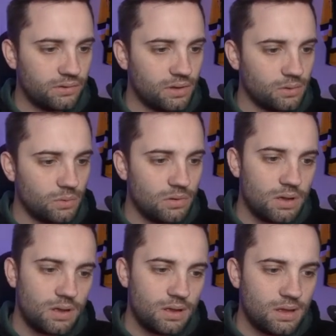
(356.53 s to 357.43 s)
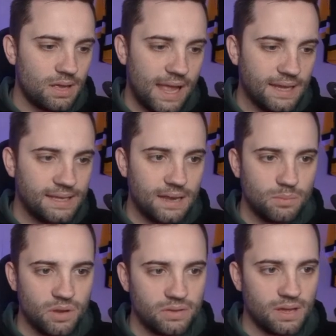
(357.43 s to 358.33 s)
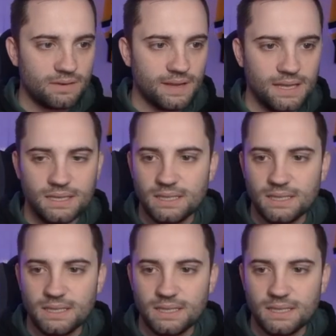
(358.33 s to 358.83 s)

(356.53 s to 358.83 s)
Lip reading: So get them both out of here.